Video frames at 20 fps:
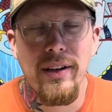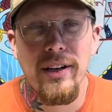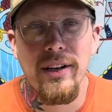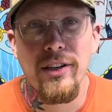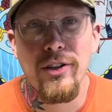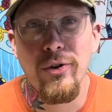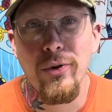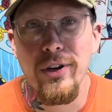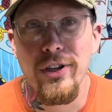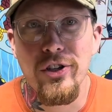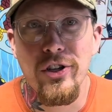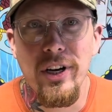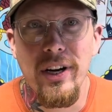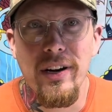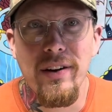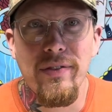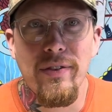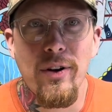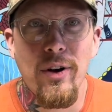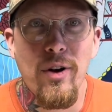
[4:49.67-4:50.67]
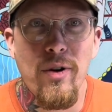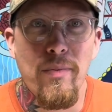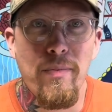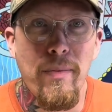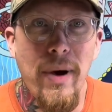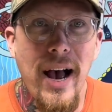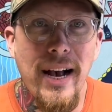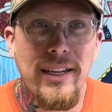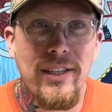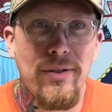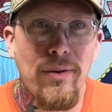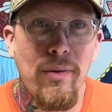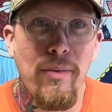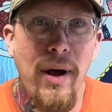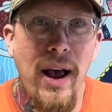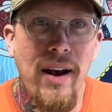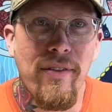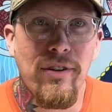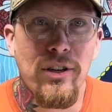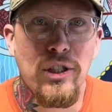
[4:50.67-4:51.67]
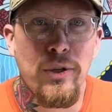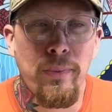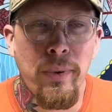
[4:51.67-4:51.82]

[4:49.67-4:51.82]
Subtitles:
to achieve maximum average